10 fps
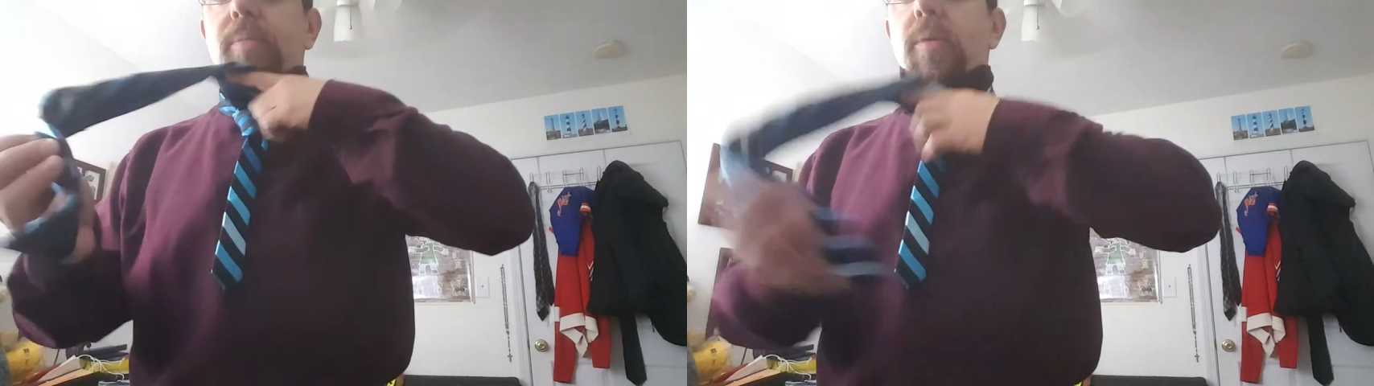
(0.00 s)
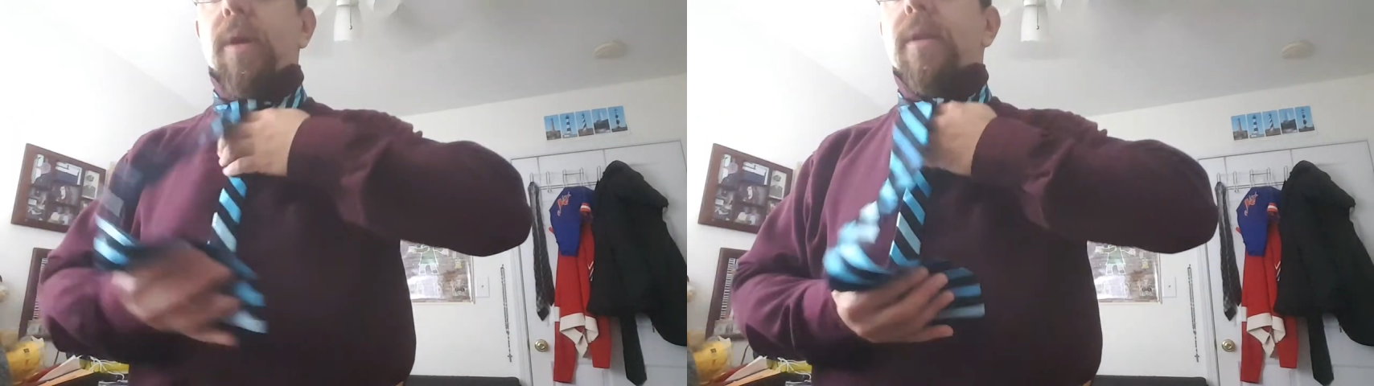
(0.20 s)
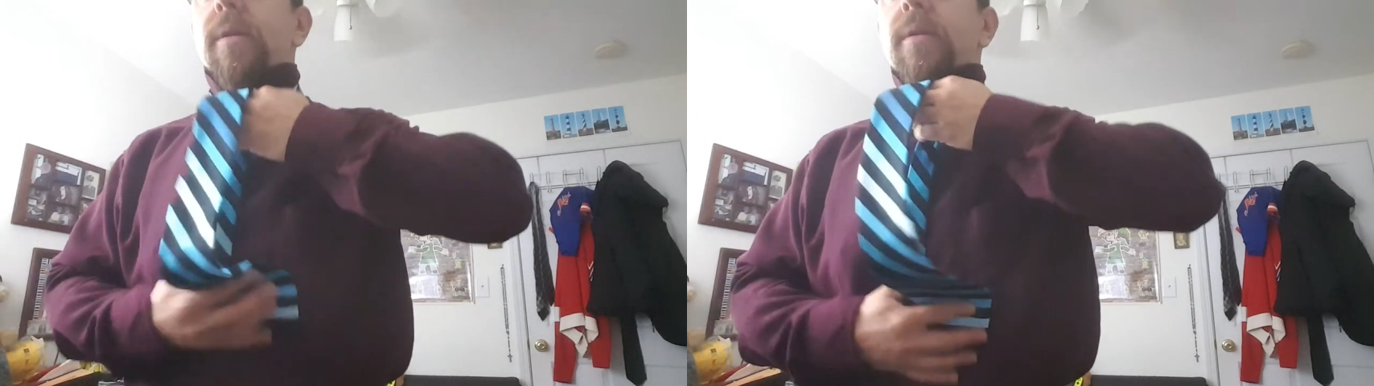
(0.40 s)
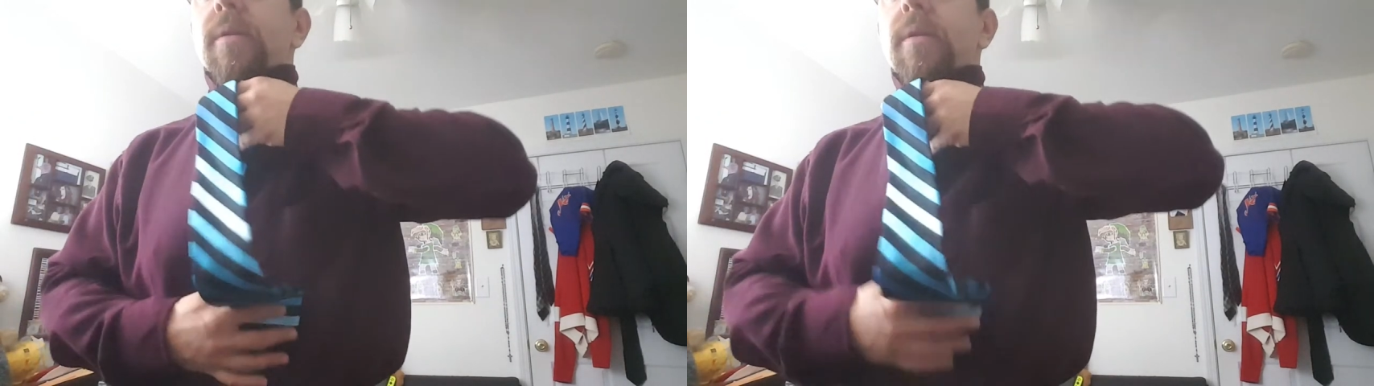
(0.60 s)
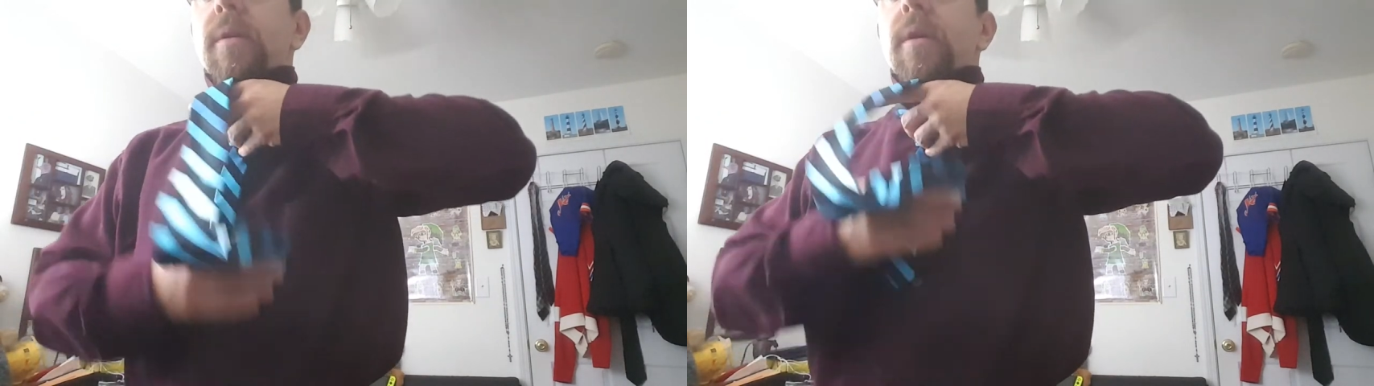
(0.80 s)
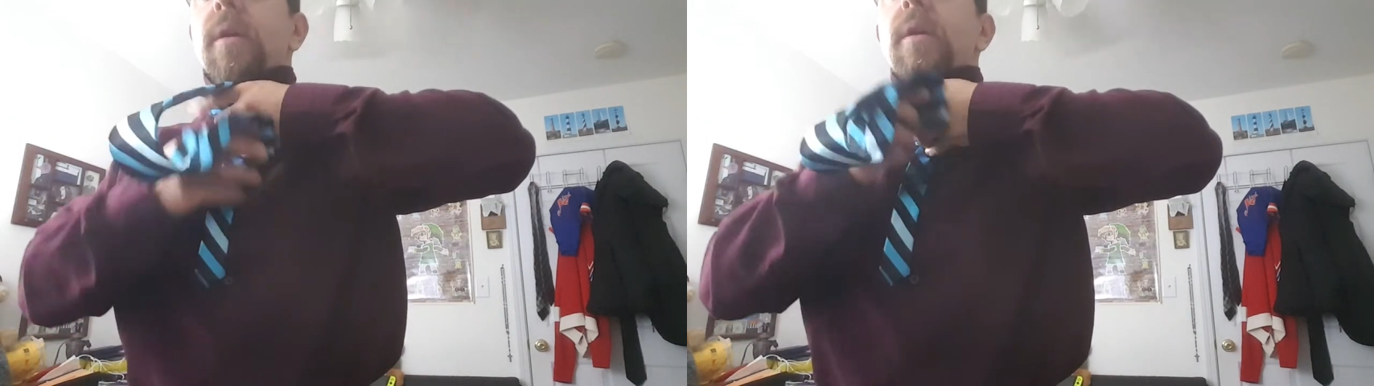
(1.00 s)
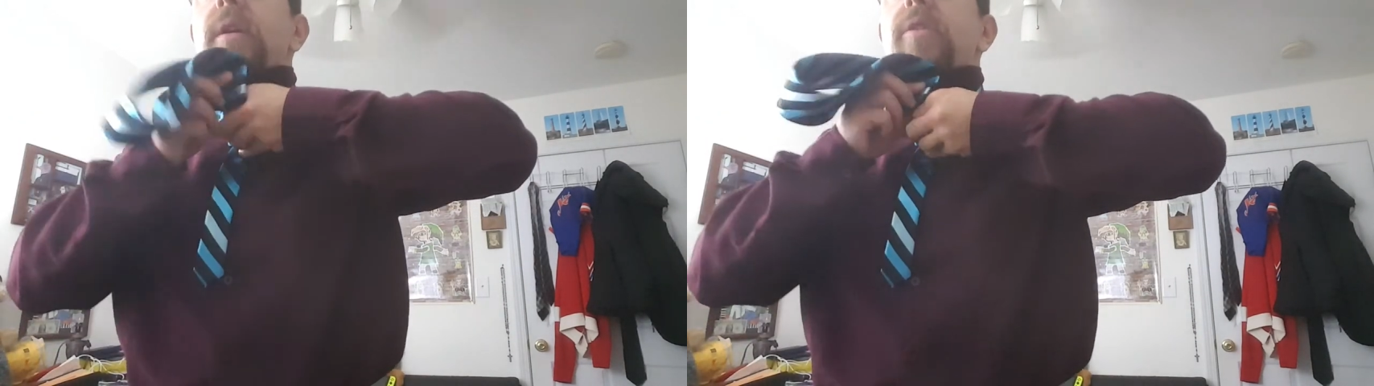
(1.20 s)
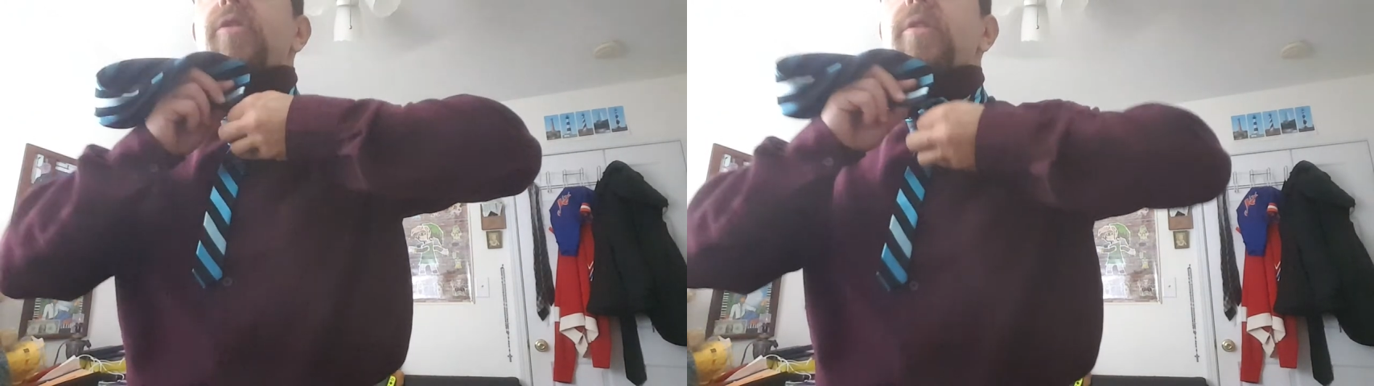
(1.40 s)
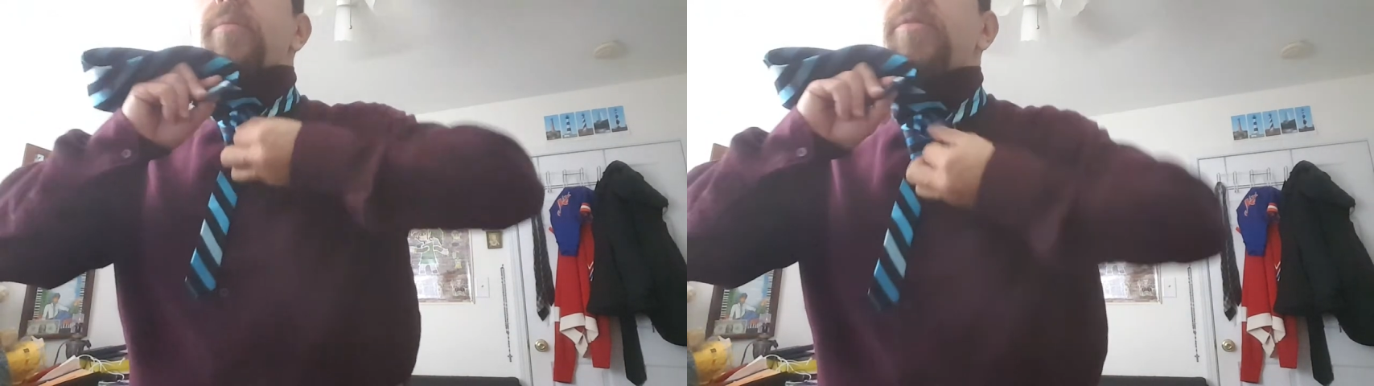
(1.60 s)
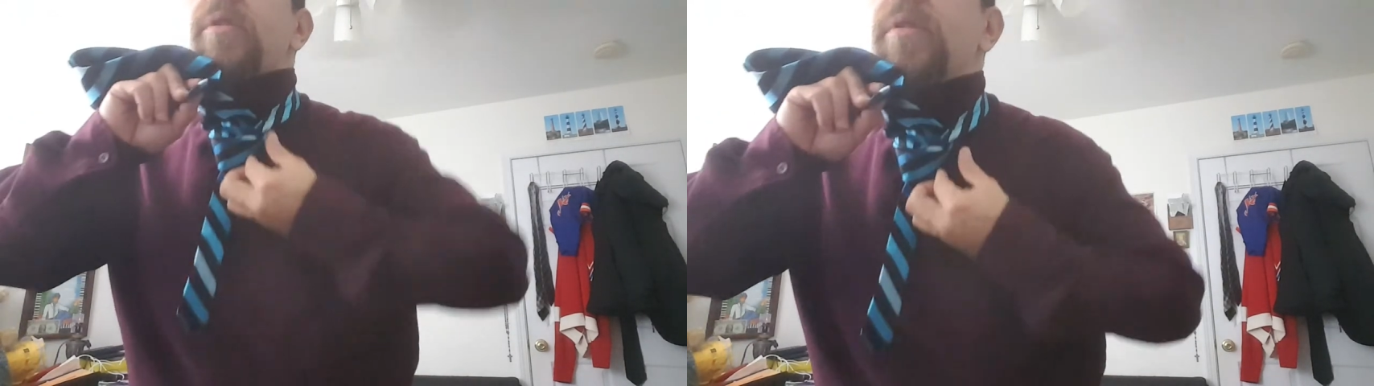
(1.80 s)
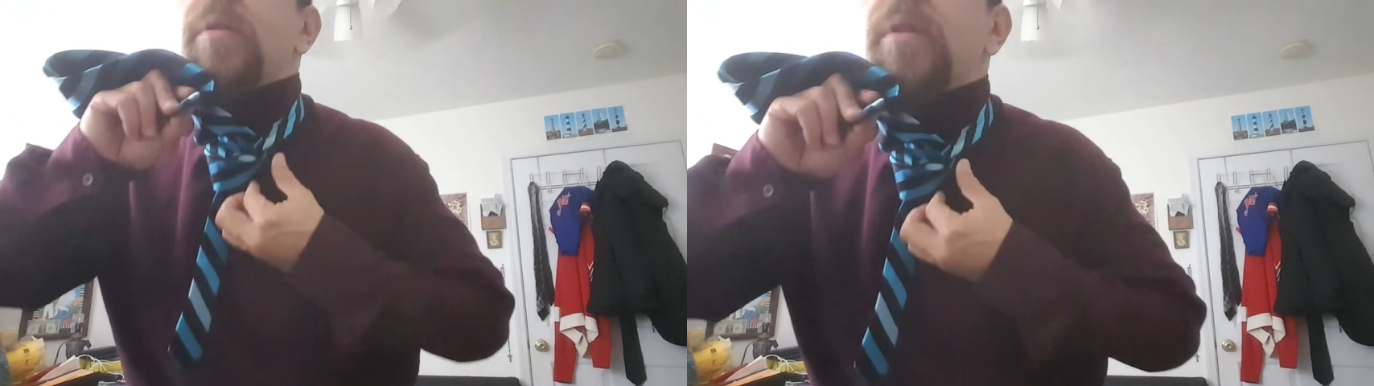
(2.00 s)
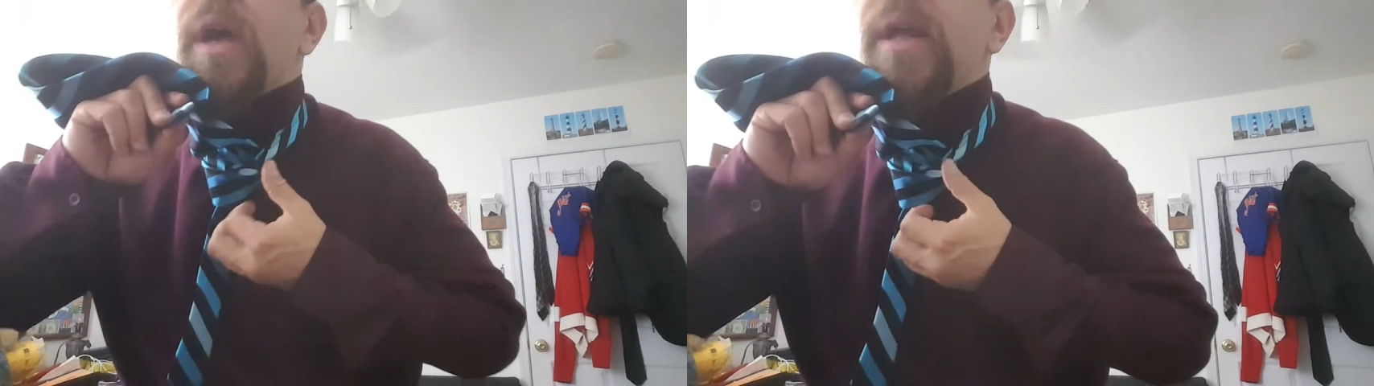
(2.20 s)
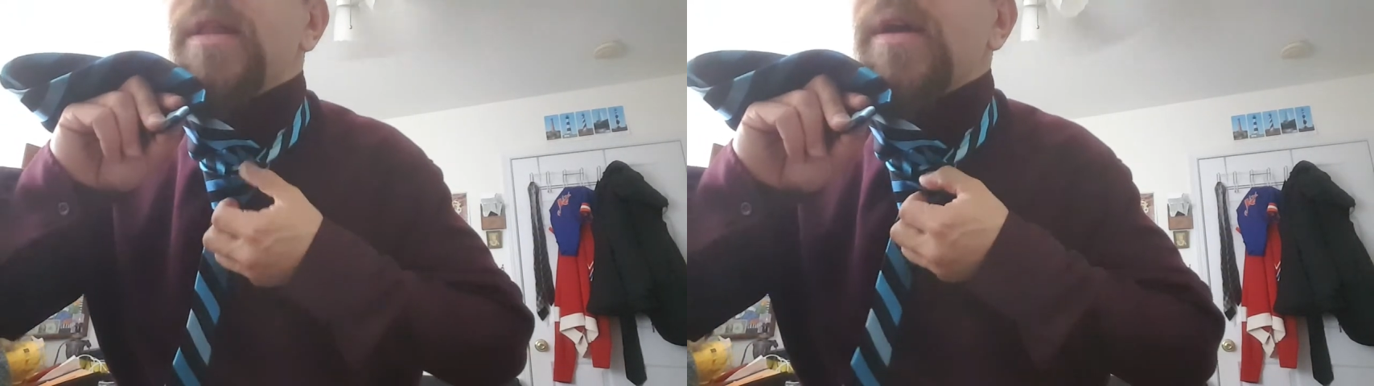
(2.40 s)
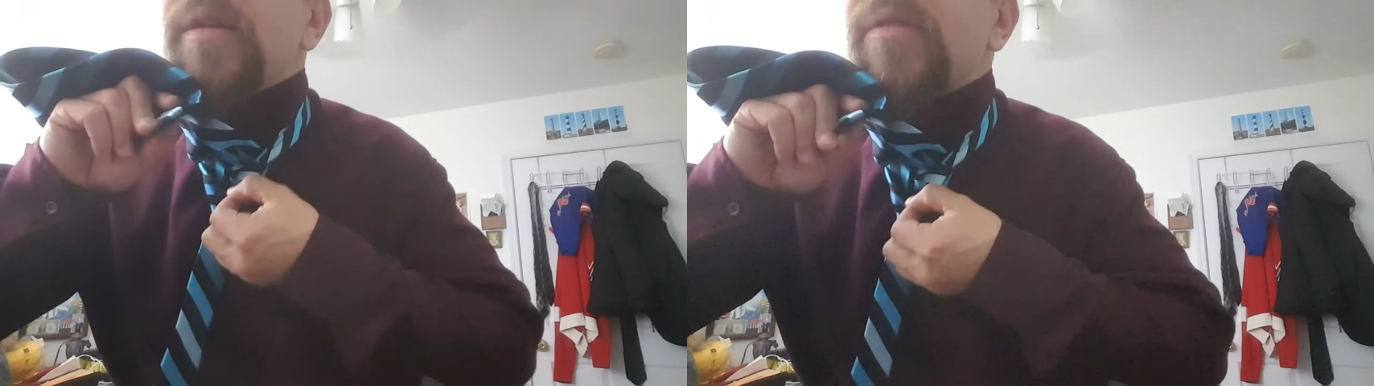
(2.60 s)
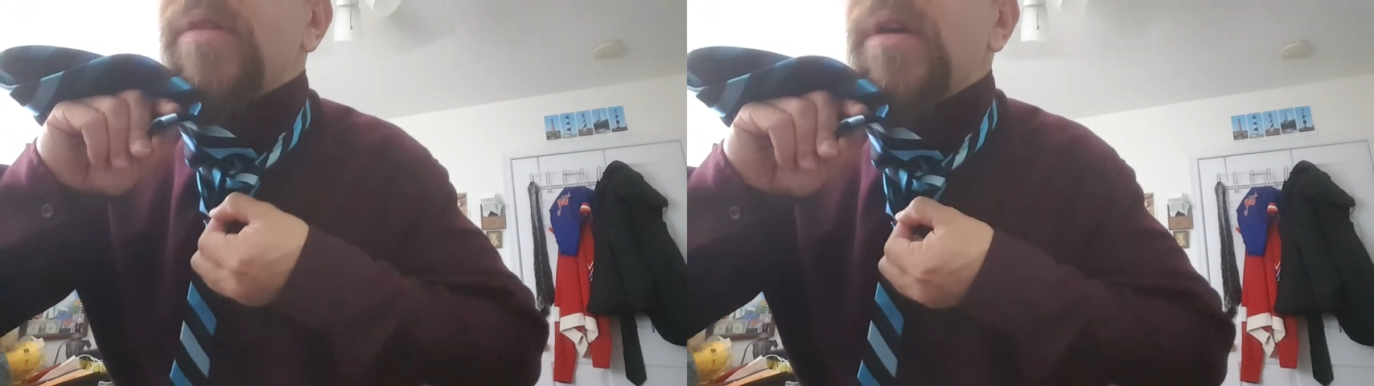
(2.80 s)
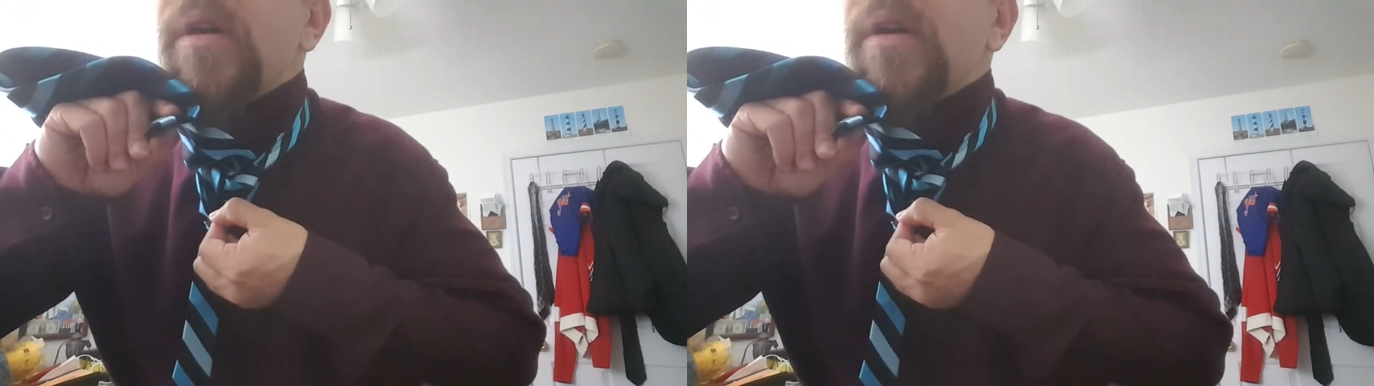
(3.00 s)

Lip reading: No face is visible, so there are no lips to read.